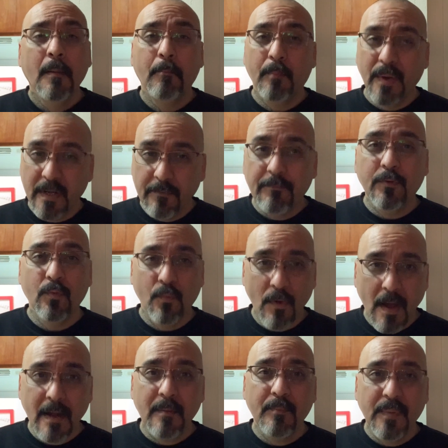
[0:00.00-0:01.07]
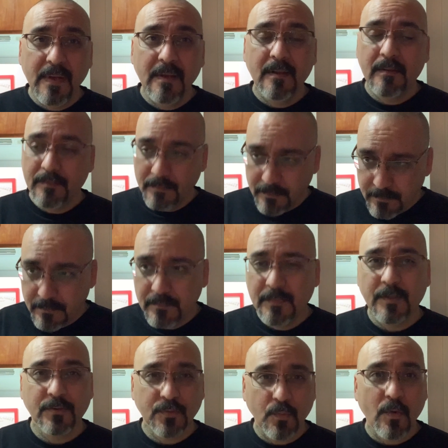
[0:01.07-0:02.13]
But if you want to be,
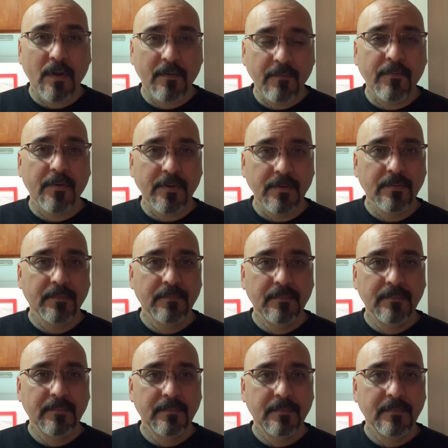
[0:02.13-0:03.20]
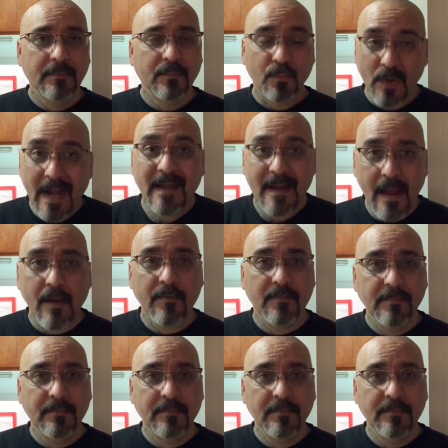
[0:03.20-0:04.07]
there's work for you right now.